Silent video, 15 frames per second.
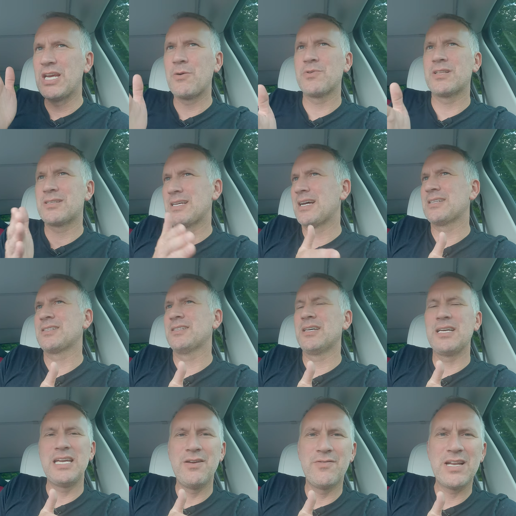get with the
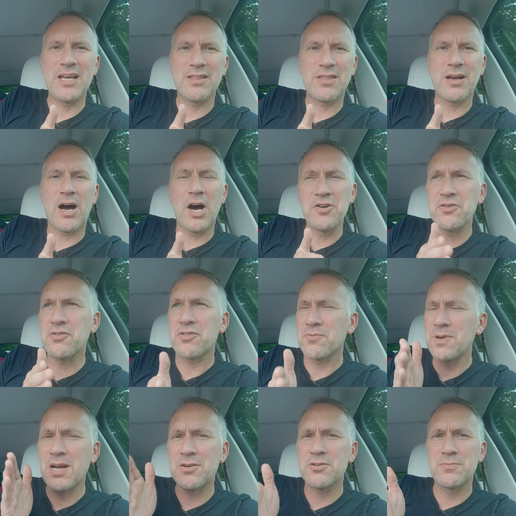Tesla, even at under
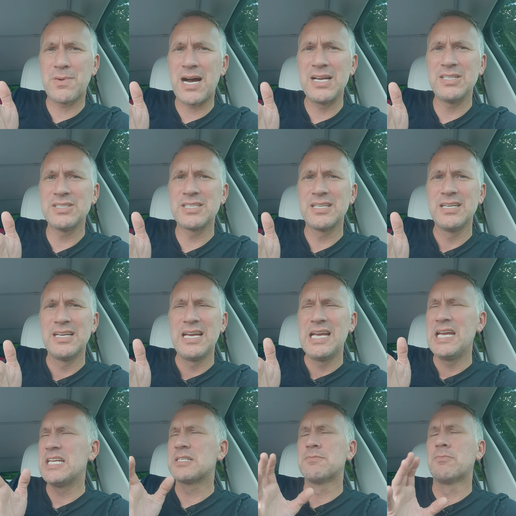three hundred miles,
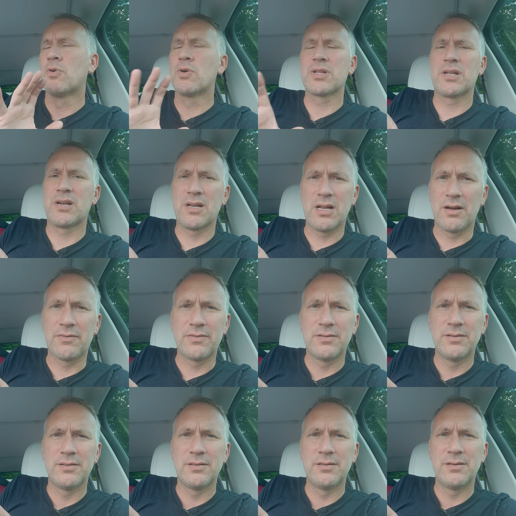is more than enough,
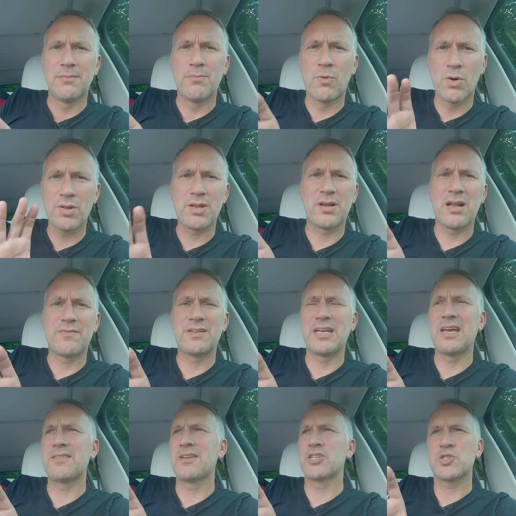more than enough to
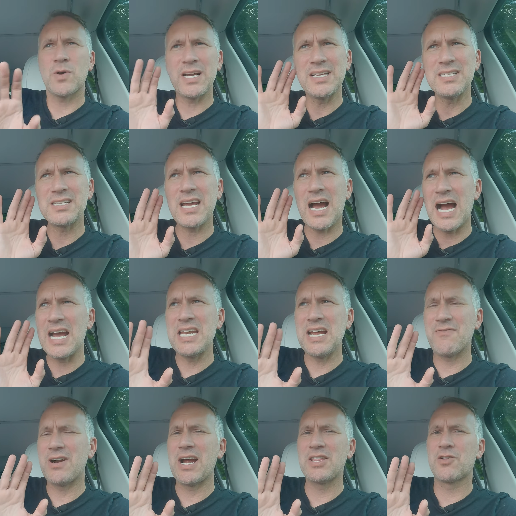get there. So I can say I
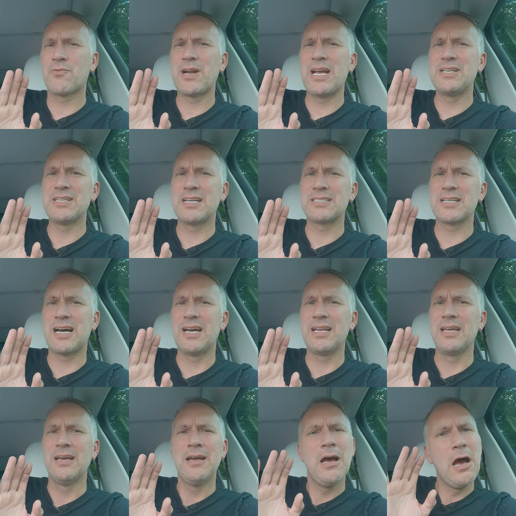never had the range
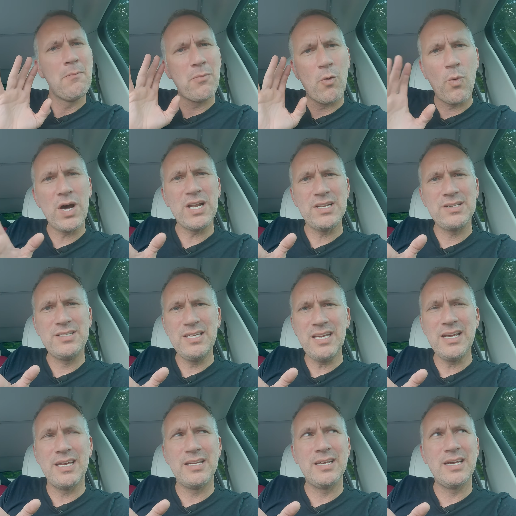anxiety. But what it
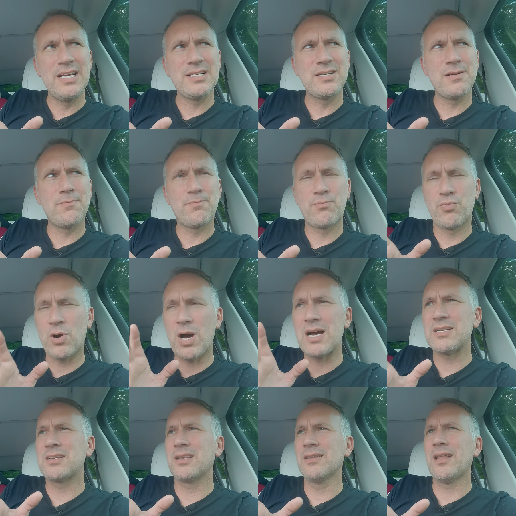did is it
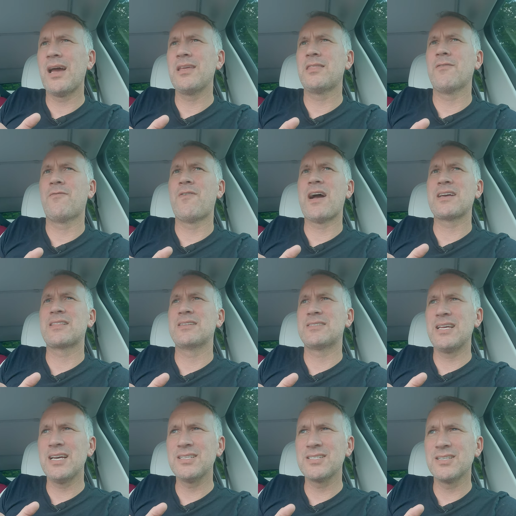brought to light the fact that
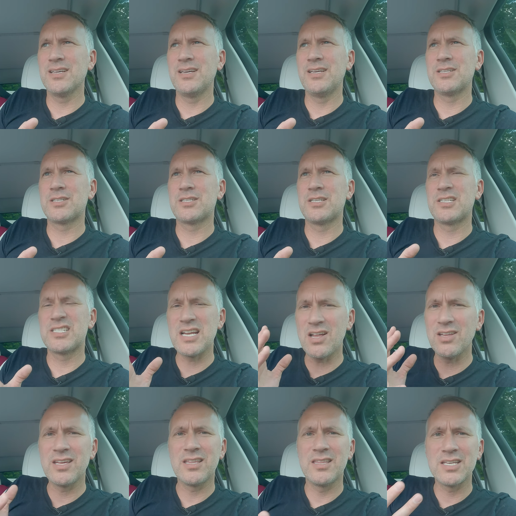Tesla is
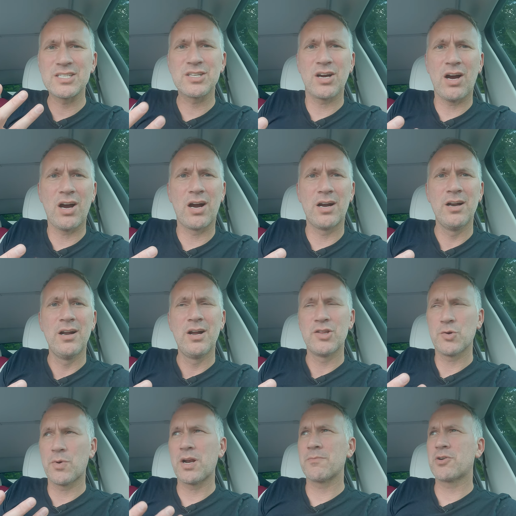selling this car,
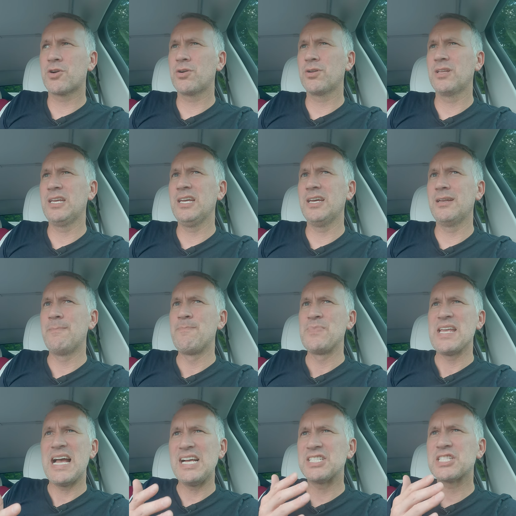the one I'm currently in,
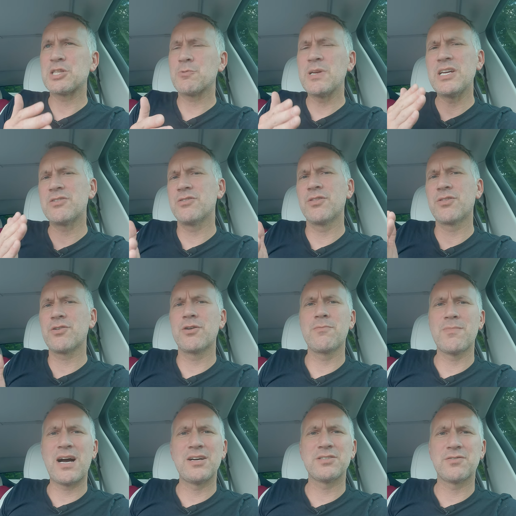as three hundred thirty
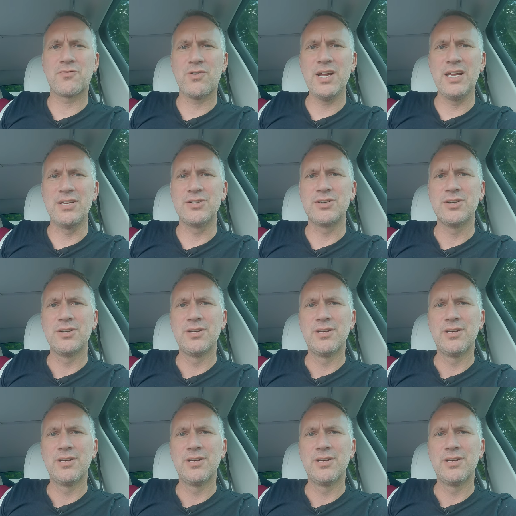miles of range.